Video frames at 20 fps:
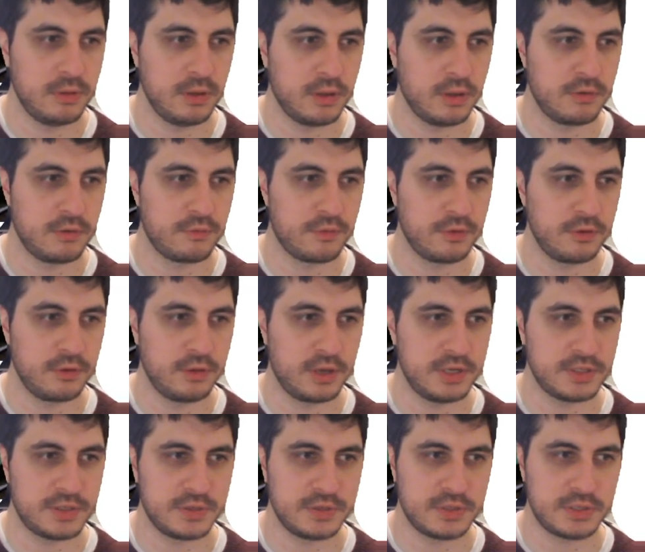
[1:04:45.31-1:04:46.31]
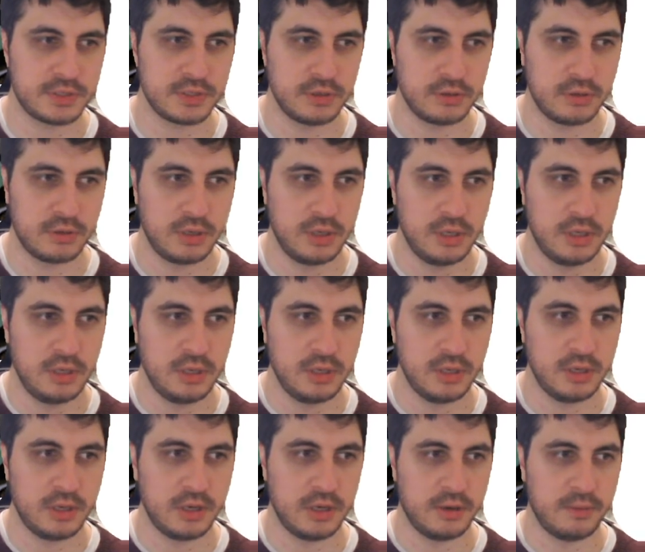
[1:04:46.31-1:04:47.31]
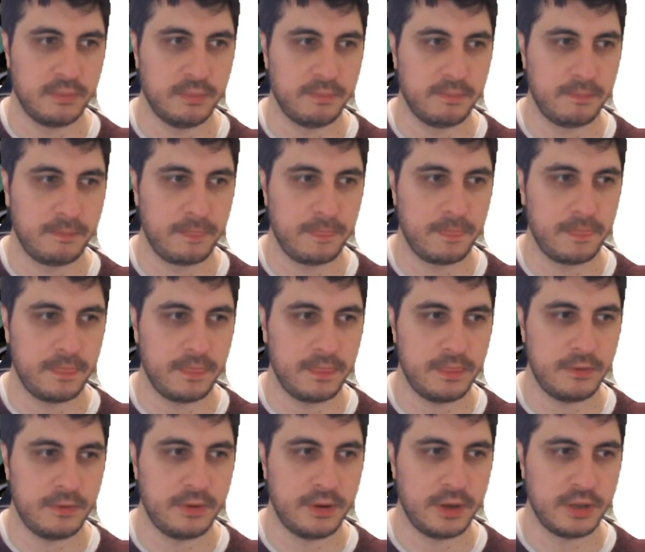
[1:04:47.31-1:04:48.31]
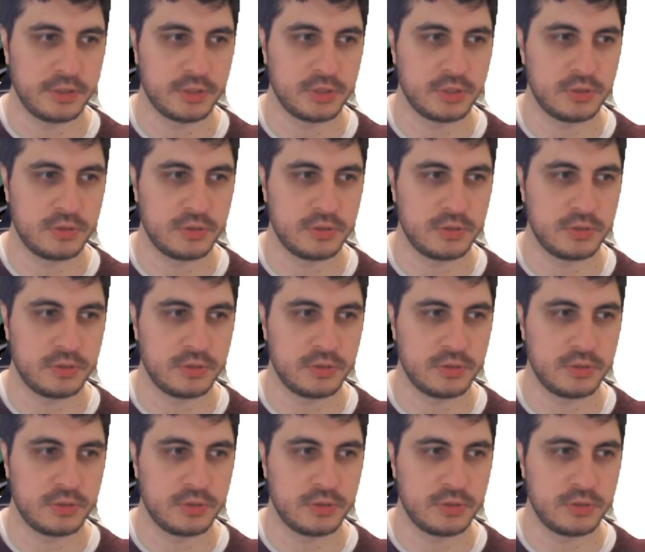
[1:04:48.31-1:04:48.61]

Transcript: a lot of fertilizers, so they're not,